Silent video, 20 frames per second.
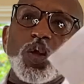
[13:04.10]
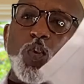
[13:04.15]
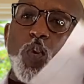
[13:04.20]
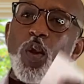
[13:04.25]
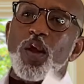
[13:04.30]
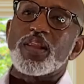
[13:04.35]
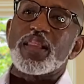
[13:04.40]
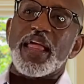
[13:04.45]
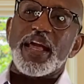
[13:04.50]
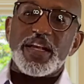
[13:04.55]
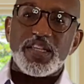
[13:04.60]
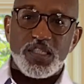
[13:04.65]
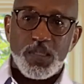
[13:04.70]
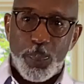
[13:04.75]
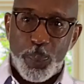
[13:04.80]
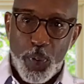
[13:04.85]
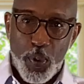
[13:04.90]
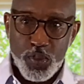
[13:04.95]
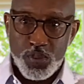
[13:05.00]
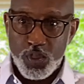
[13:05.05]
to work like it's
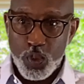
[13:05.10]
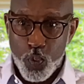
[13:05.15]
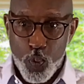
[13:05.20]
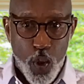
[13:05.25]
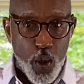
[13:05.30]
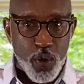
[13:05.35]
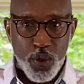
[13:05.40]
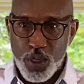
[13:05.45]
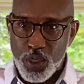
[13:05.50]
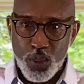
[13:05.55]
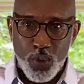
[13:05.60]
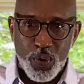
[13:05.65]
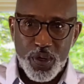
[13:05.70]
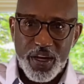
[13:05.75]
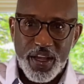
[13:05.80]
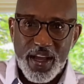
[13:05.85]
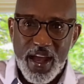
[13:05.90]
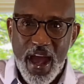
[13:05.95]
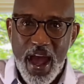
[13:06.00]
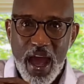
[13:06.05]
supposed to work, glory
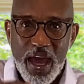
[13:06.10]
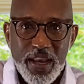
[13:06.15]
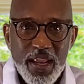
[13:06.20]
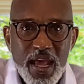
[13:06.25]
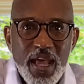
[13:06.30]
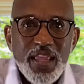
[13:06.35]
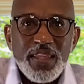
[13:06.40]
to God.